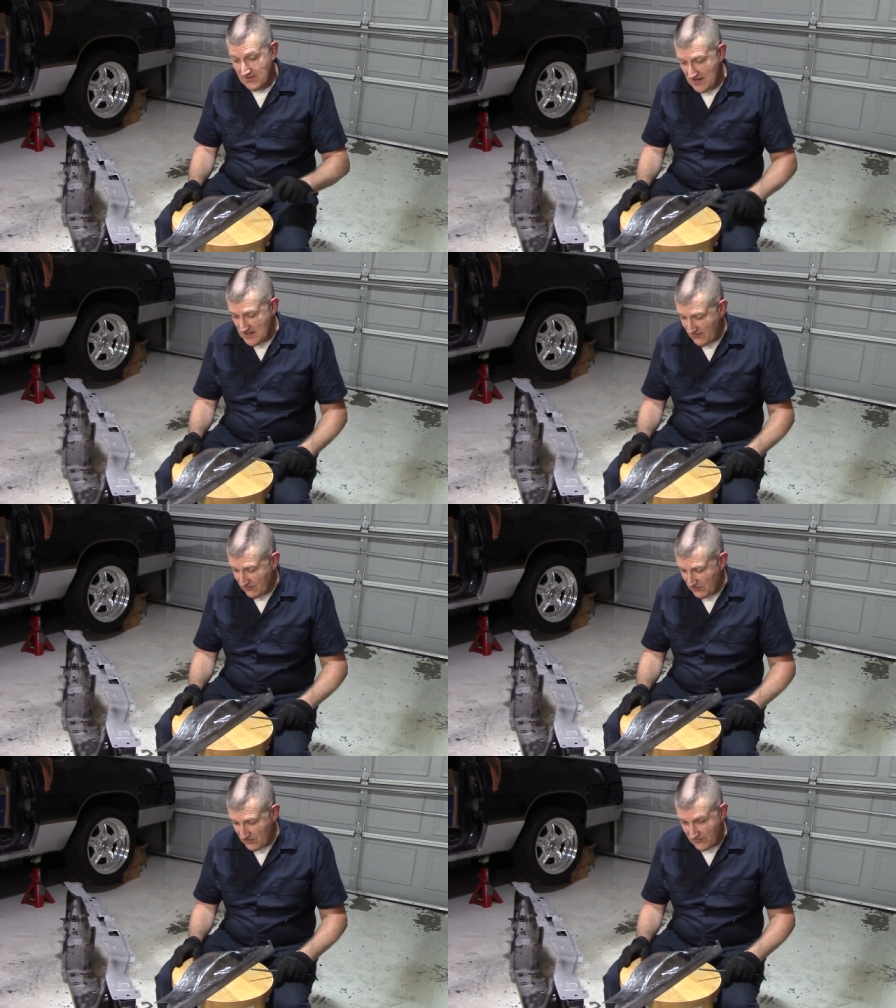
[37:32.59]
Thank you
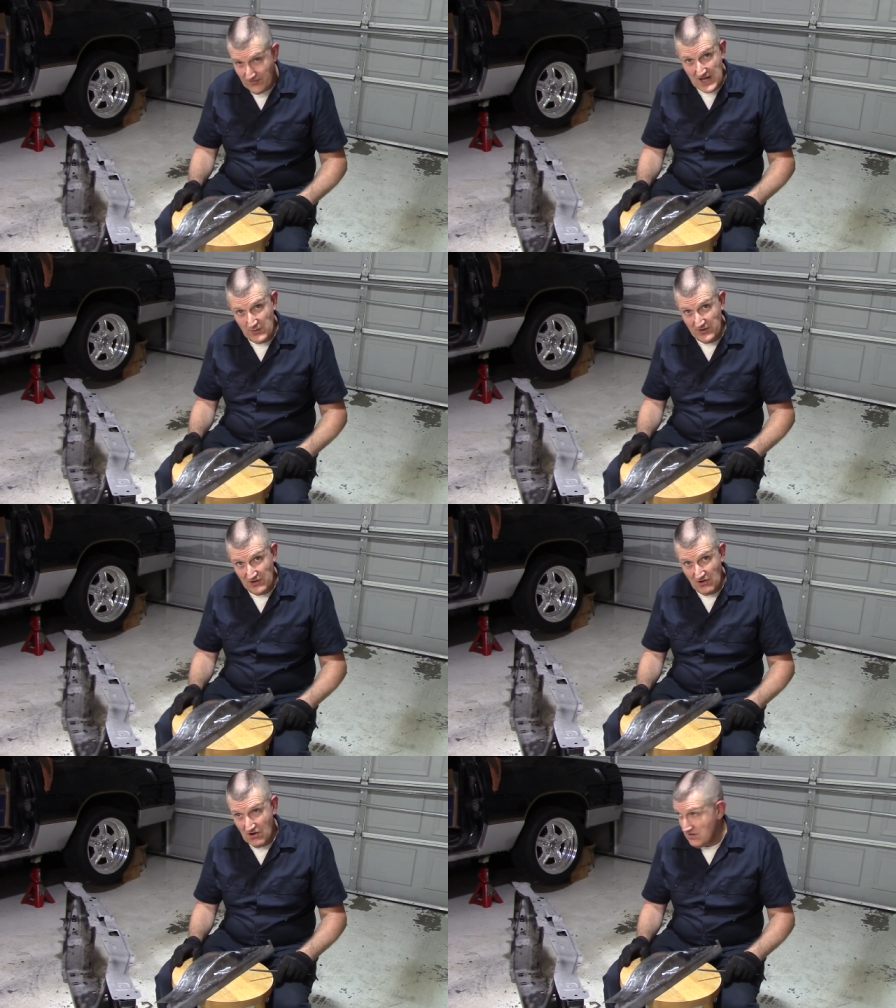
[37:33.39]
for following
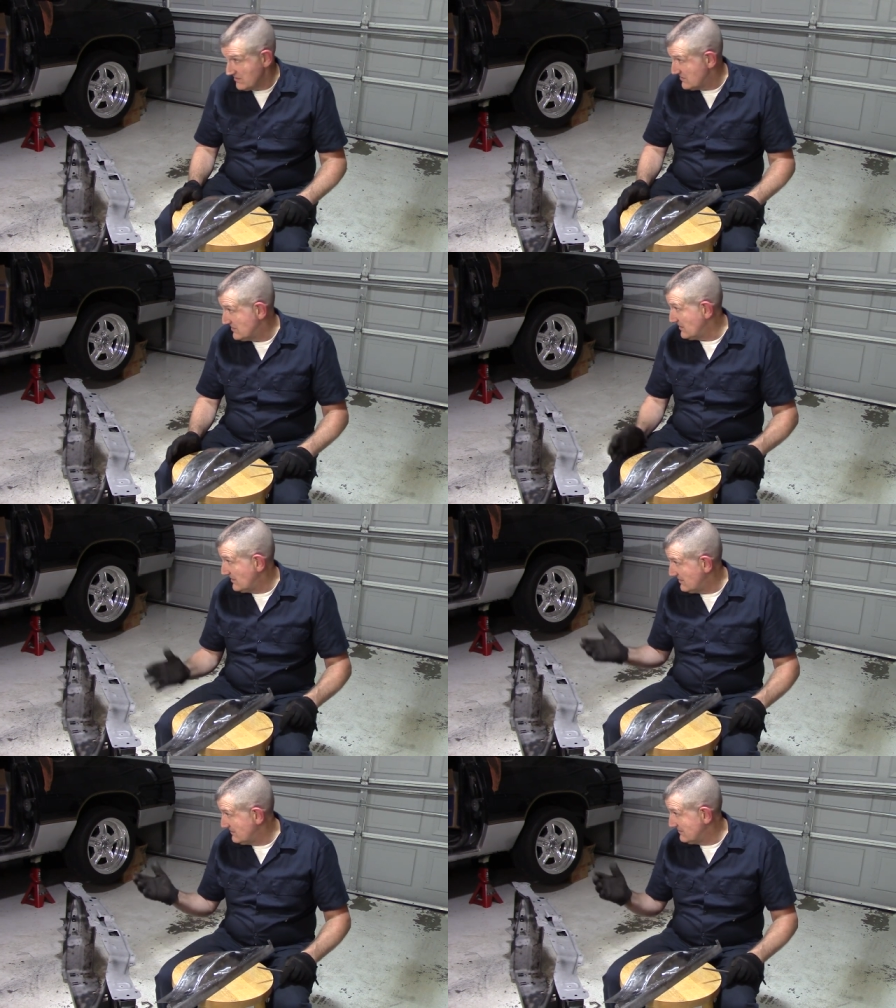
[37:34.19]
along as
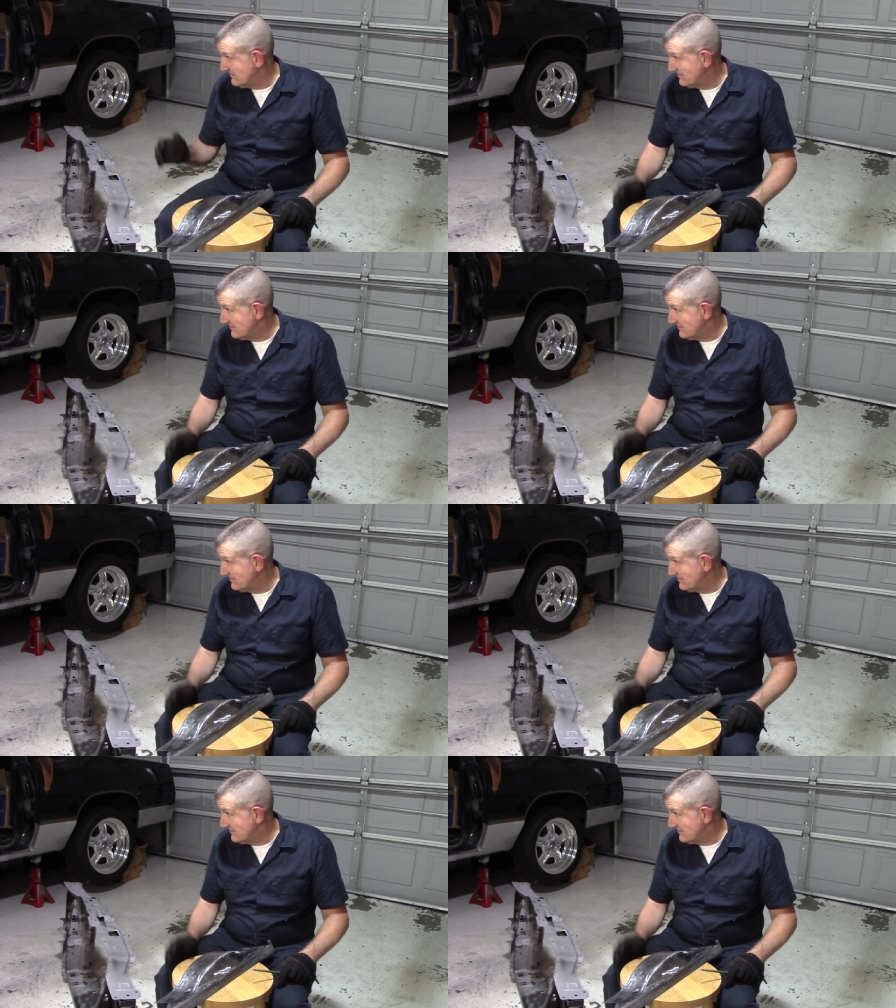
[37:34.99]
uh,